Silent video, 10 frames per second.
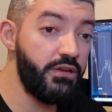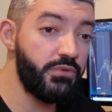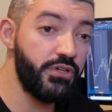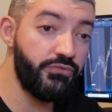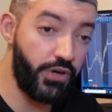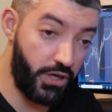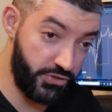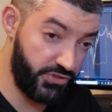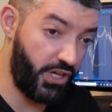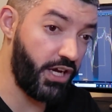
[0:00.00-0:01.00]

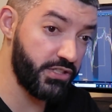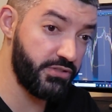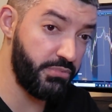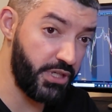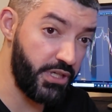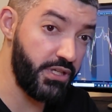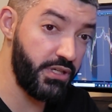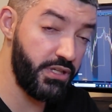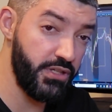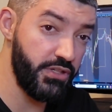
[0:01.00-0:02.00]
reverse stock split
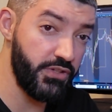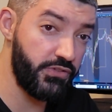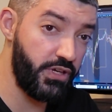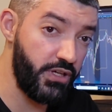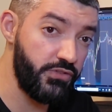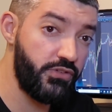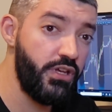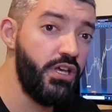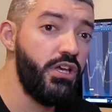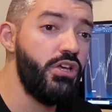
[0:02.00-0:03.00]
in this case,
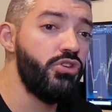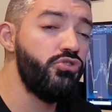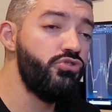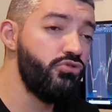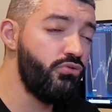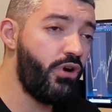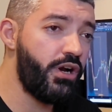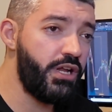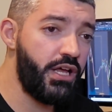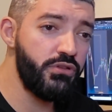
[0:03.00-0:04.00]
you are
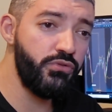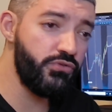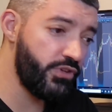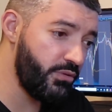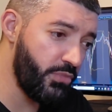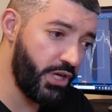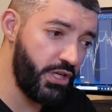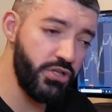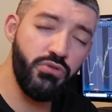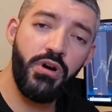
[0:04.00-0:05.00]
not losing
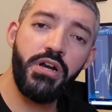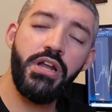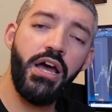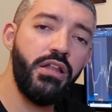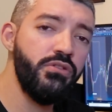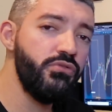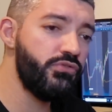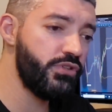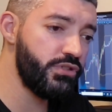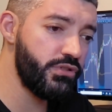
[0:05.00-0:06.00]
money. You are not
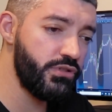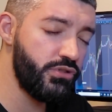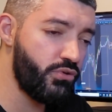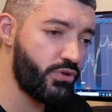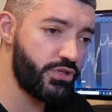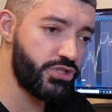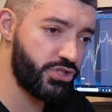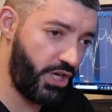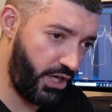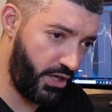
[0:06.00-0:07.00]
losing your
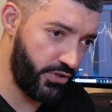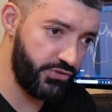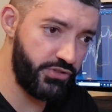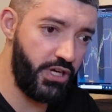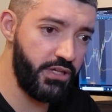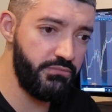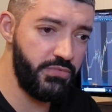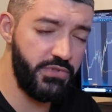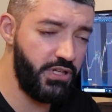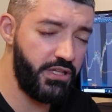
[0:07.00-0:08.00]
shares.
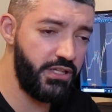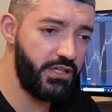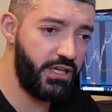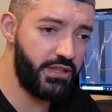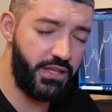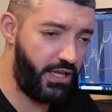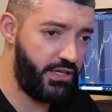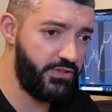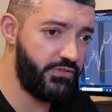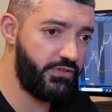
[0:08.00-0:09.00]
Nothing like that
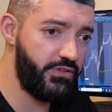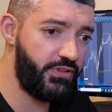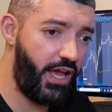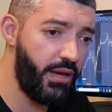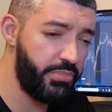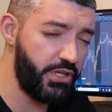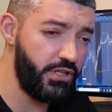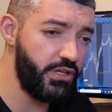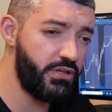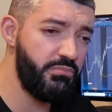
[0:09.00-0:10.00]
is happening.
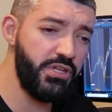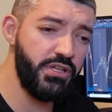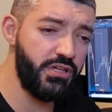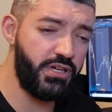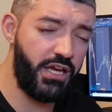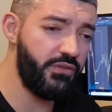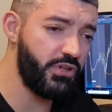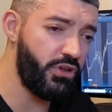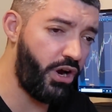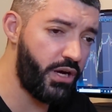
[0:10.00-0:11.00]
It could be kind of
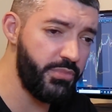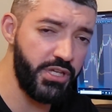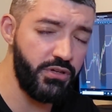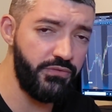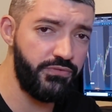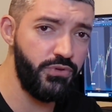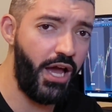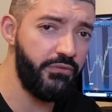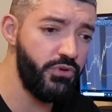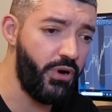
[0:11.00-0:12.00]
alarming if you
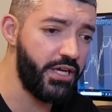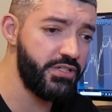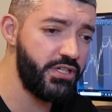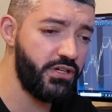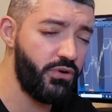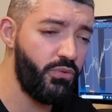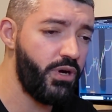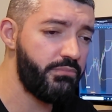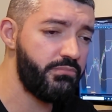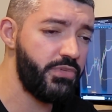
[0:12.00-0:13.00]
have no idea
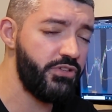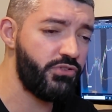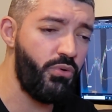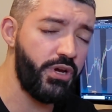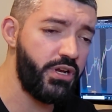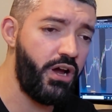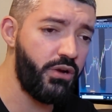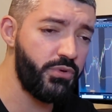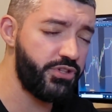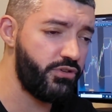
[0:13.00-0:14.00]
what is going
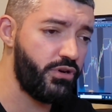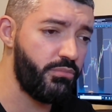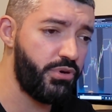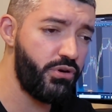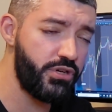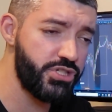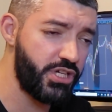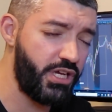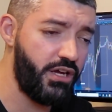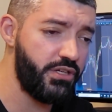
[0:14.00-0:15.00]
on with your brokerage
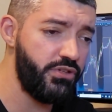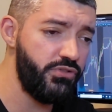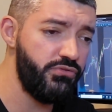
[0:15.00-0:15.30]
account and you